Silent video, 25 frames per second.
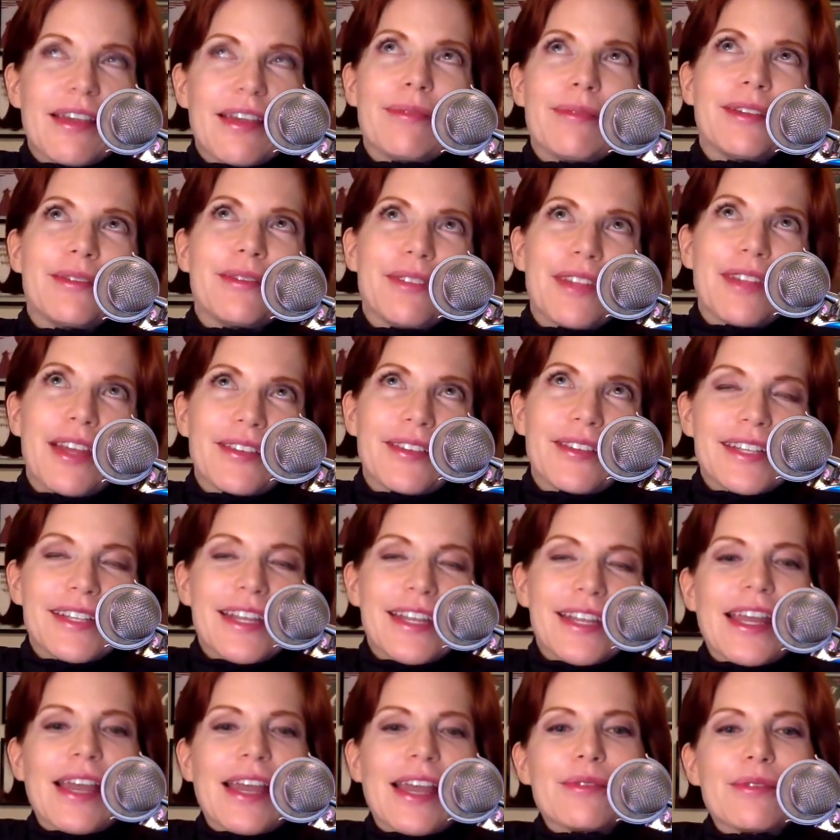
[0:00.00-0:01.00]
I mean, without
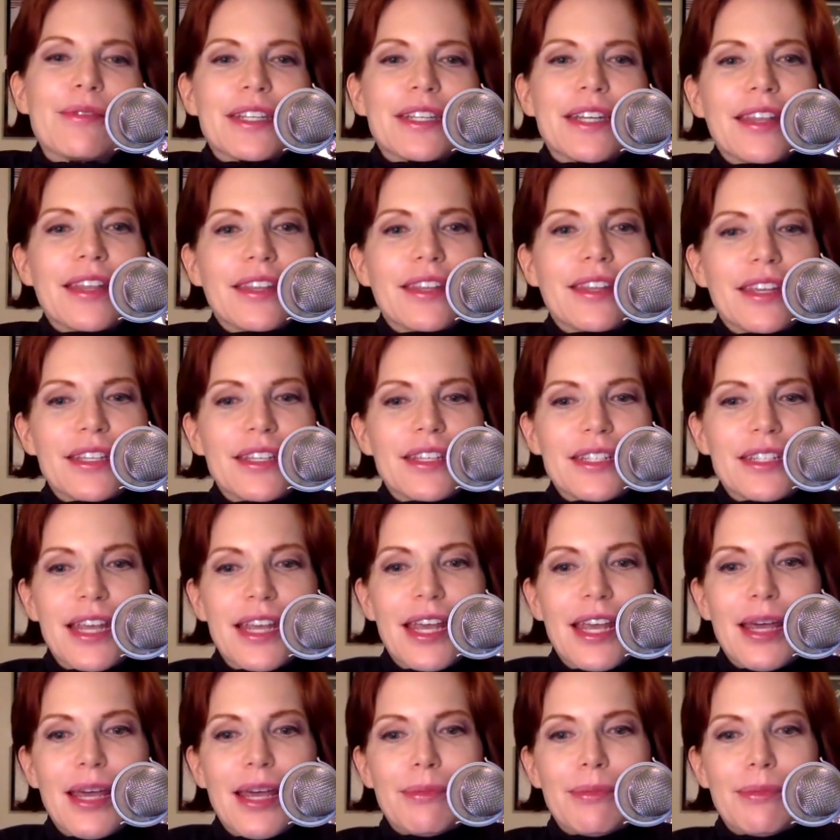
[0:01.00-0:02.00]
saying I was an atheist,
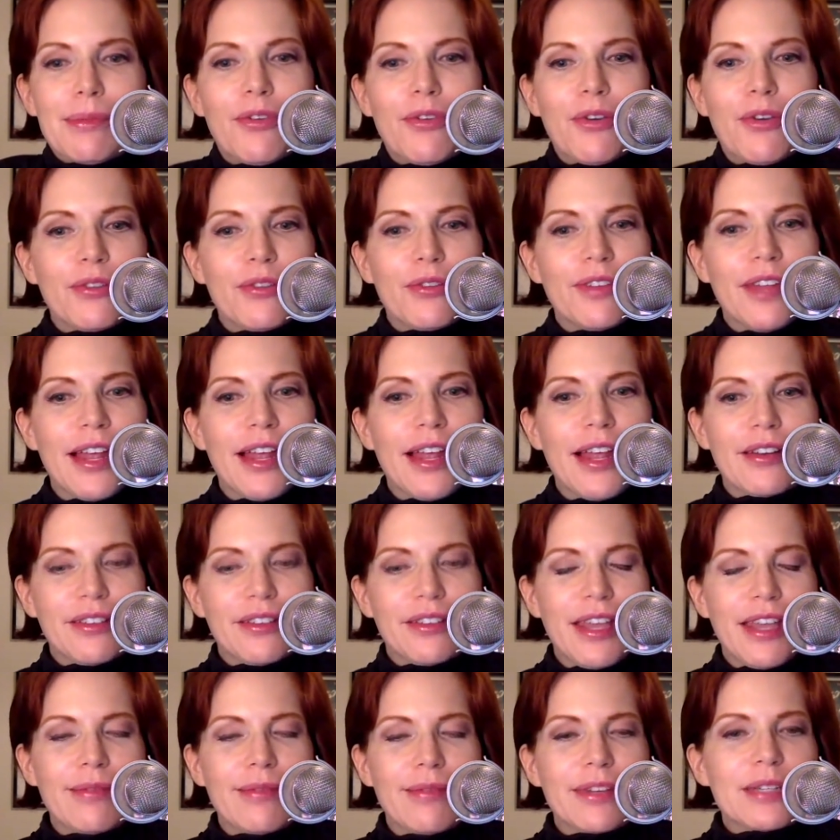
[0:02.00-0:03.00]
before the flat
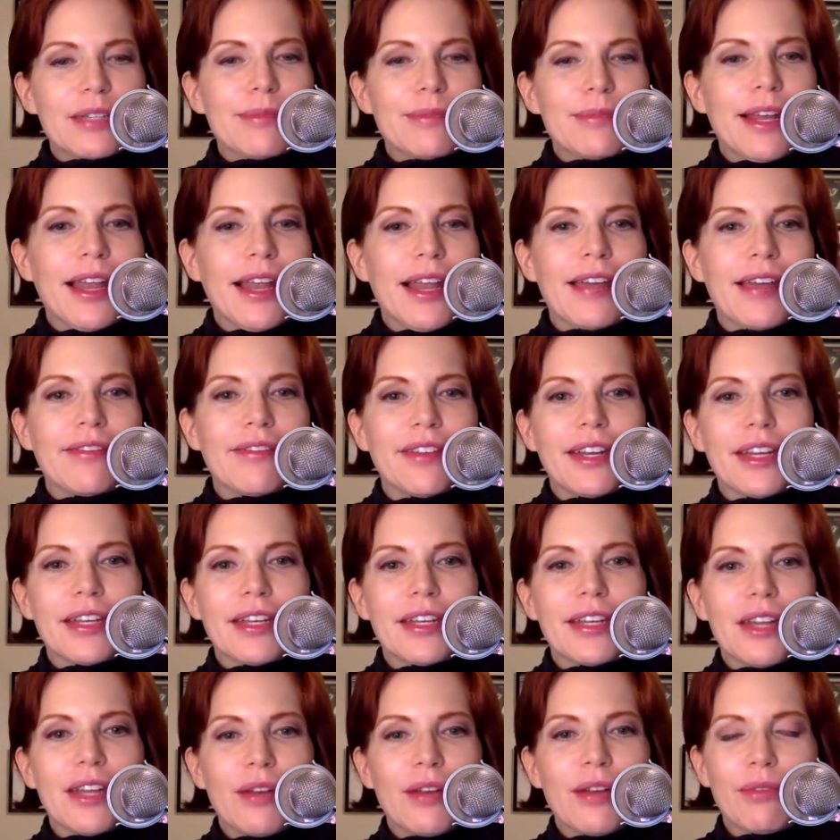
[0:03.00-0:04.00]
earth came into my life. And
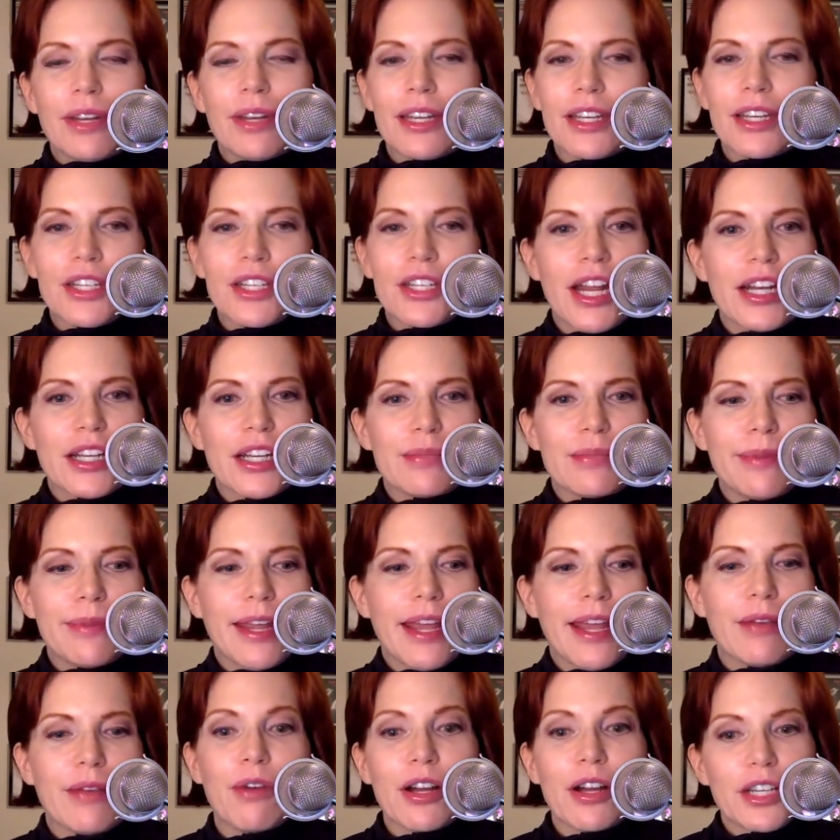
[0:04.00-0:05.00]
it really changed
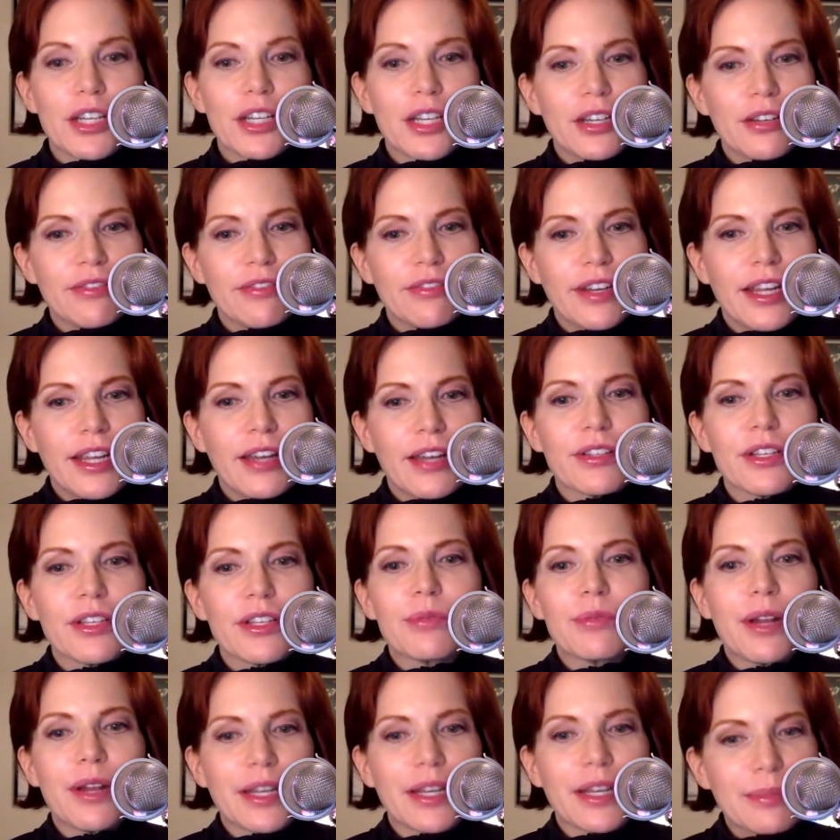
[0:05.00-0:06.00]
me. And watching your videos,
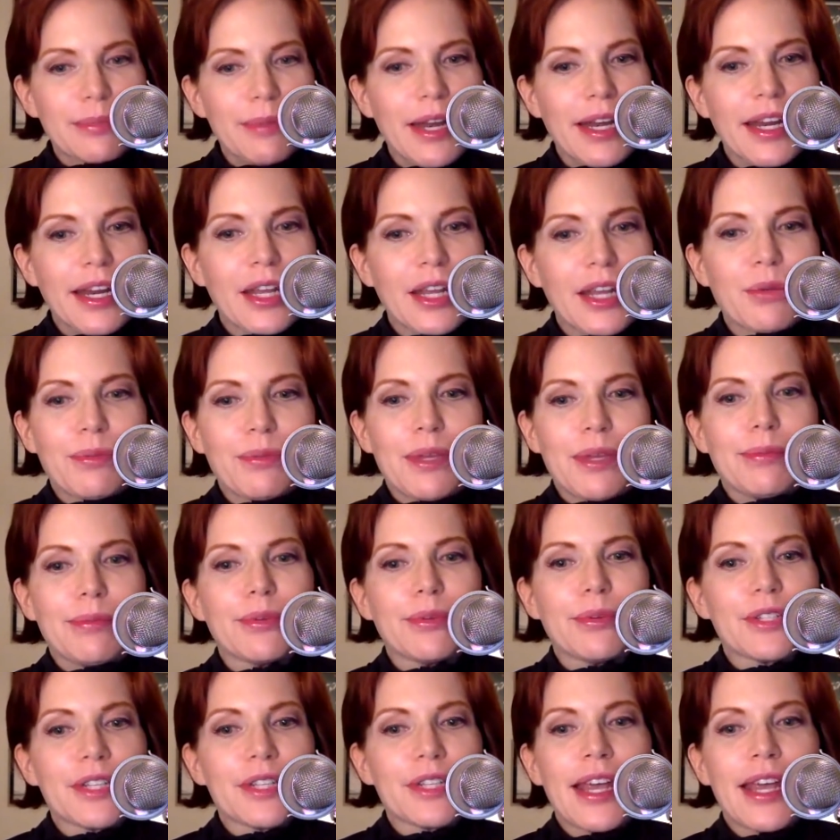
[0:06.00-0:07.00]
as well as many other
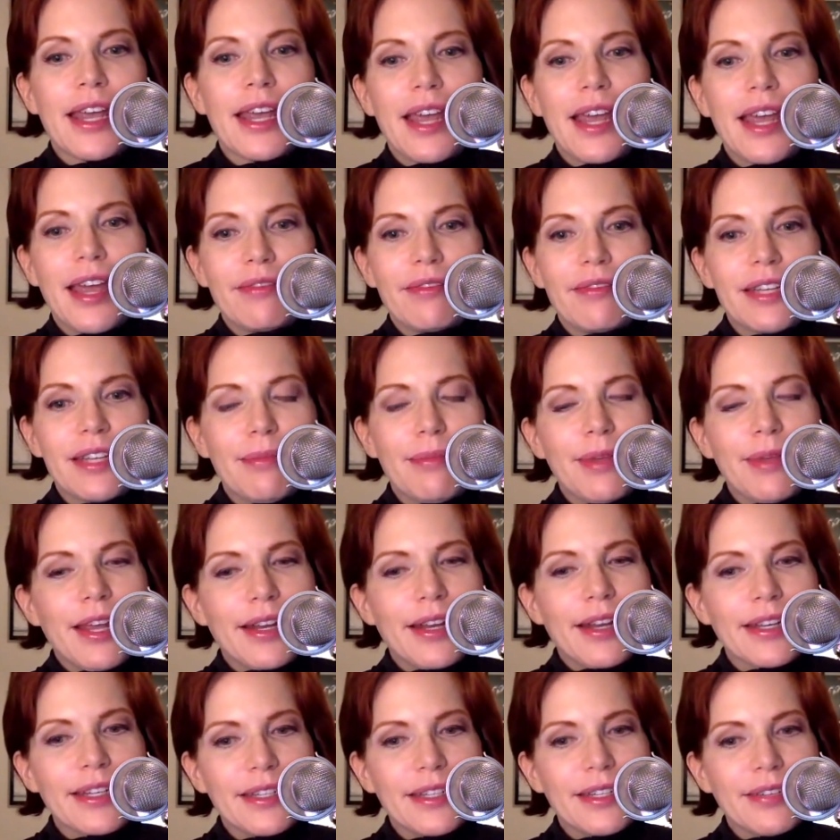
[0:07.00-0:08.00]
people's, have set me
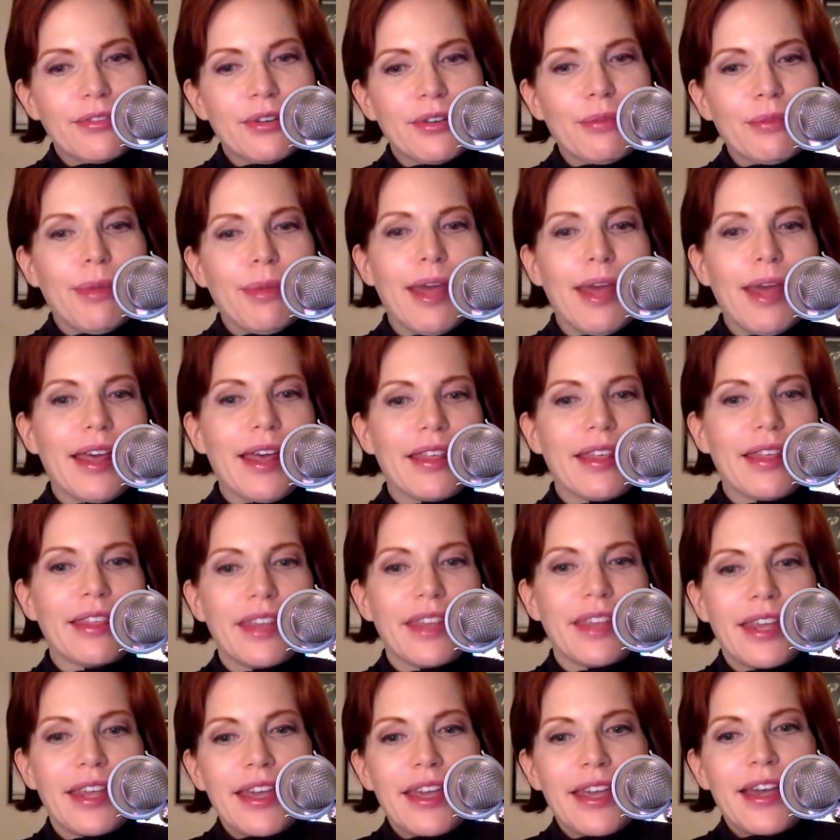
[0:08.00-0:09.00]
on a different path.
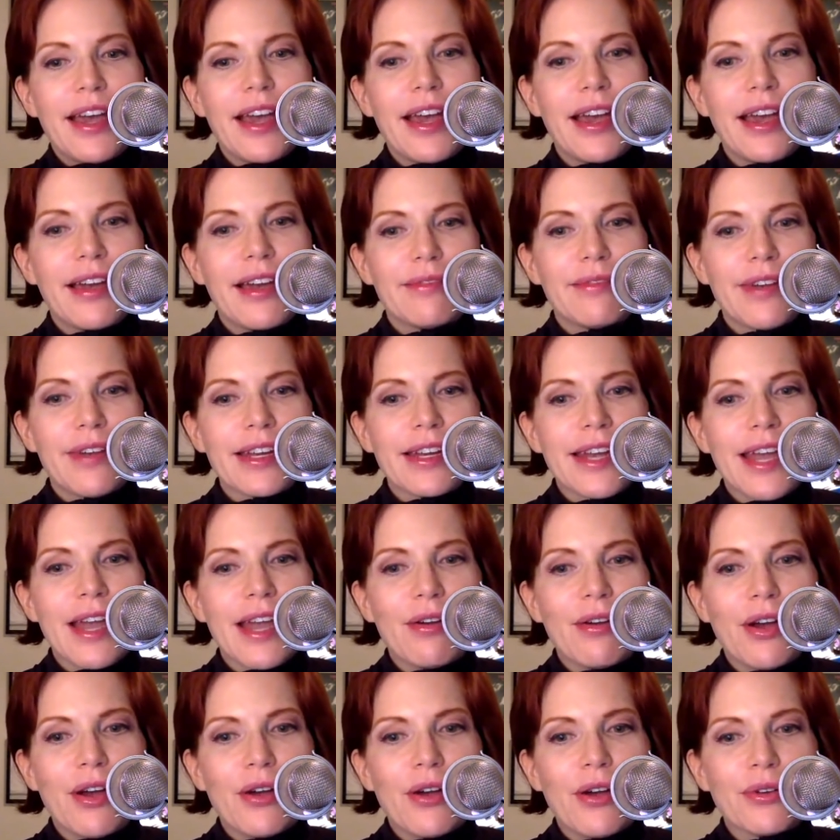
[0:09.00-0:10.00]
I
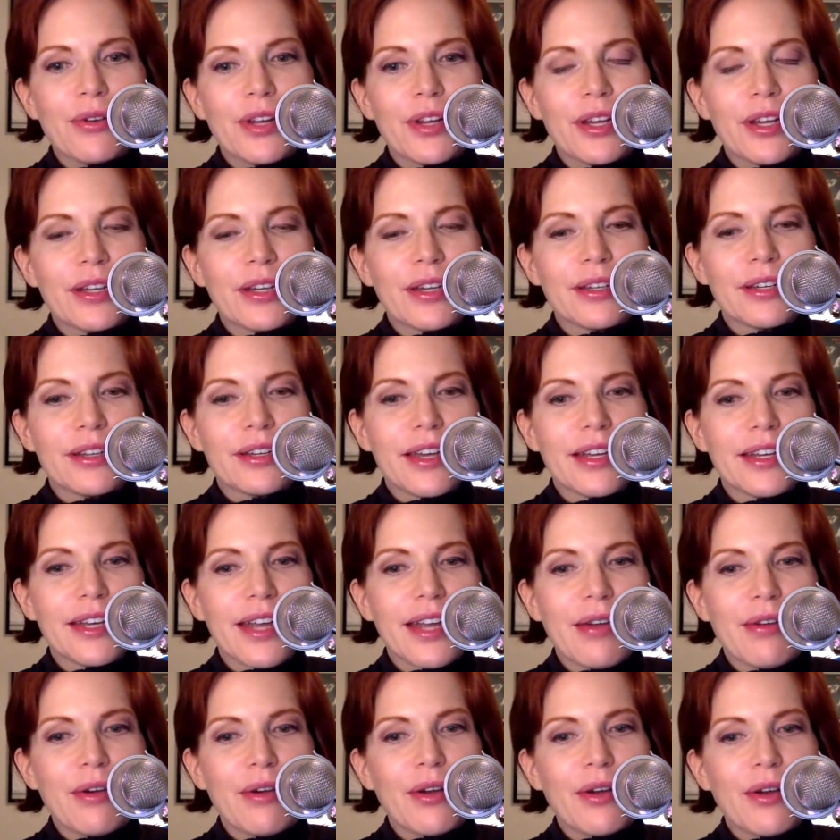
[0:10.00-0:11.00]
now own
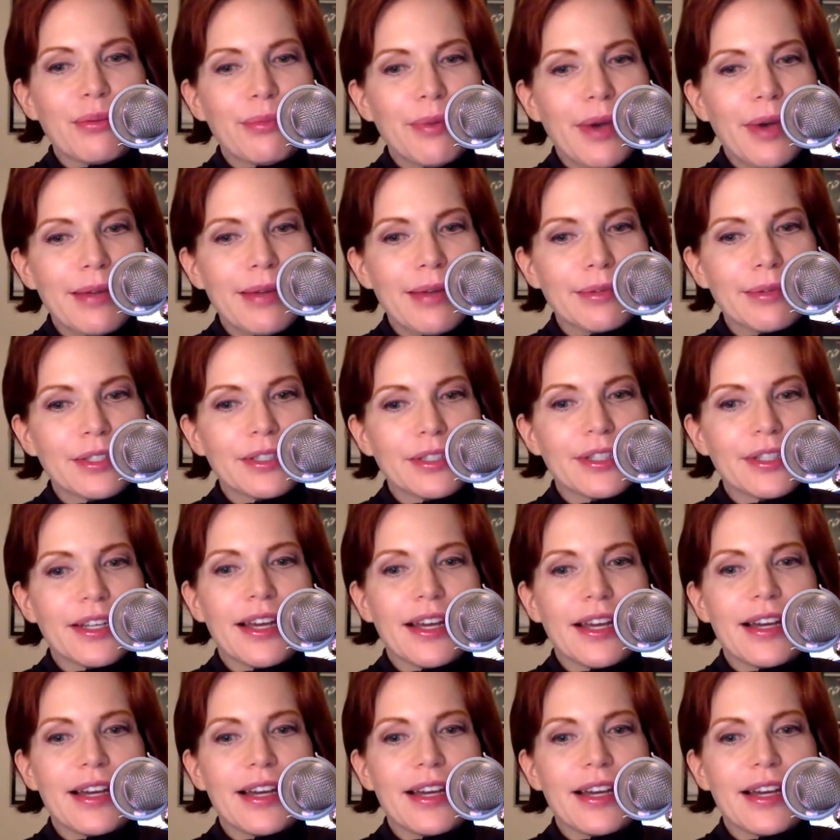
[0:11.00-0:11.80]
a Bible.